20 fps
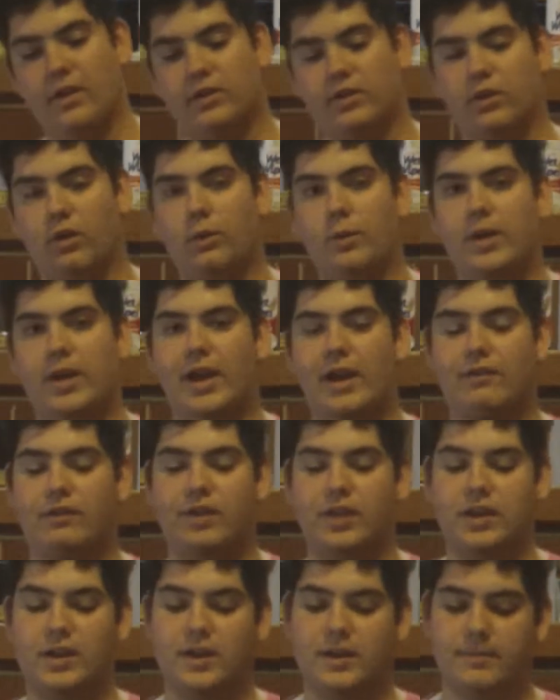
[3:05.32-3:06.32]
So what we have
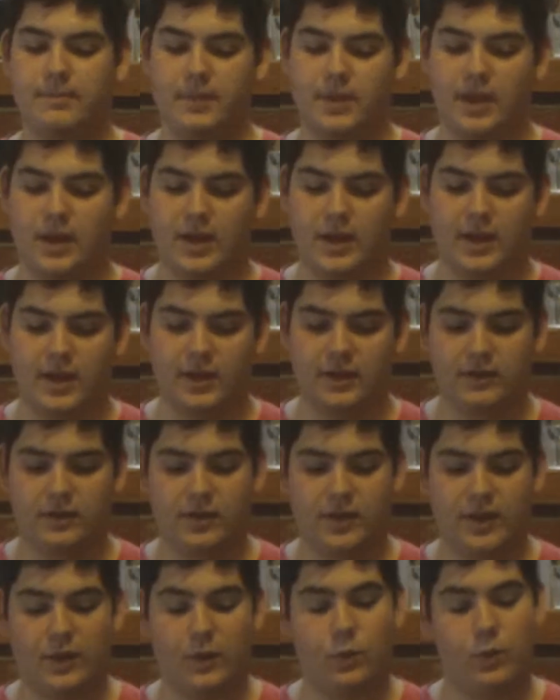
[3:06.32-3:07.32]
here is
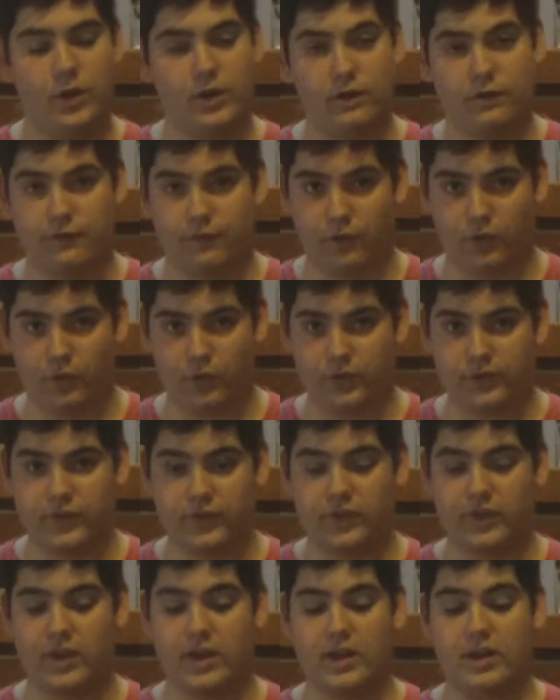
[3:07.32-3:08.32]
the
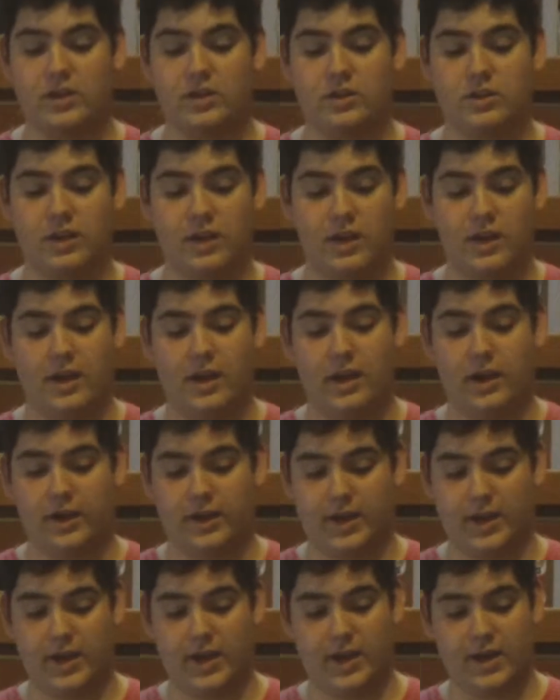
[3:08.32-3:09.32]
WindForce
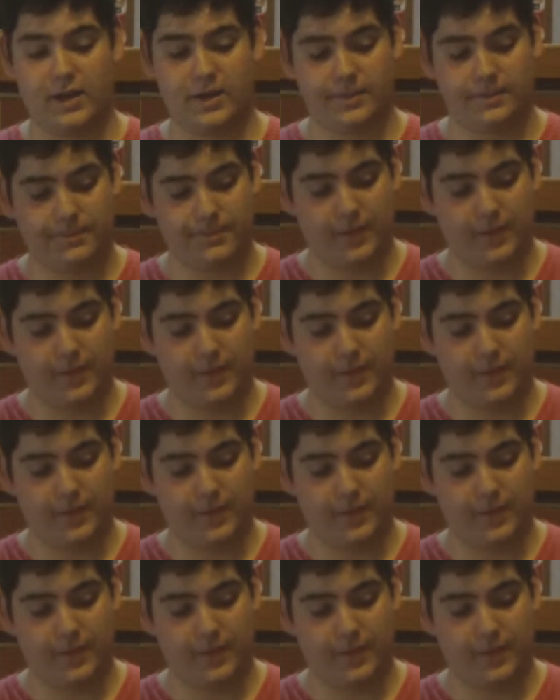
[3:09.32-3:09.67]
card.